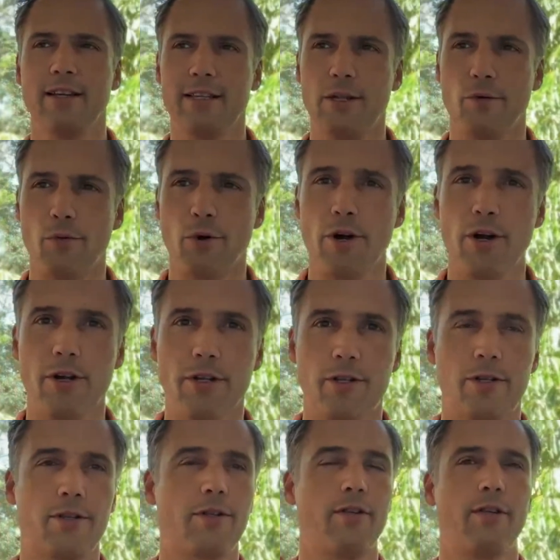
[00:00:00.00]
The
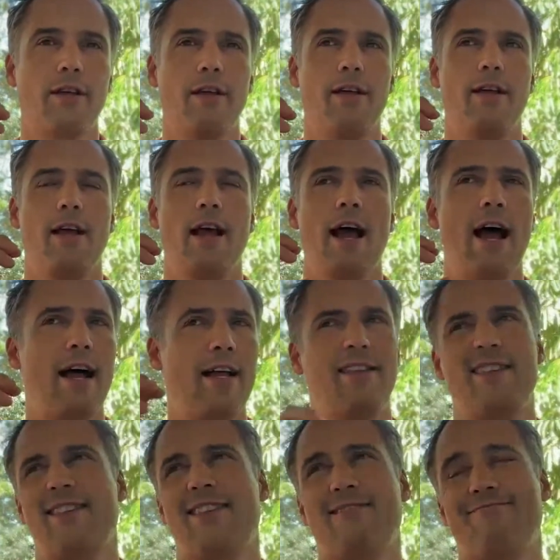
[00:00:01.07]
words
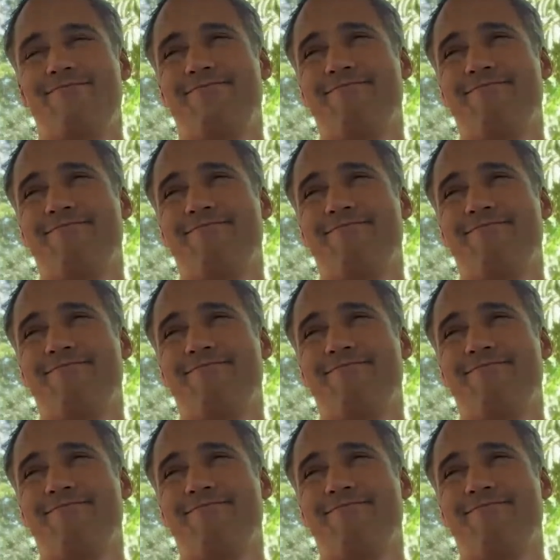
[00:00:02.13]
has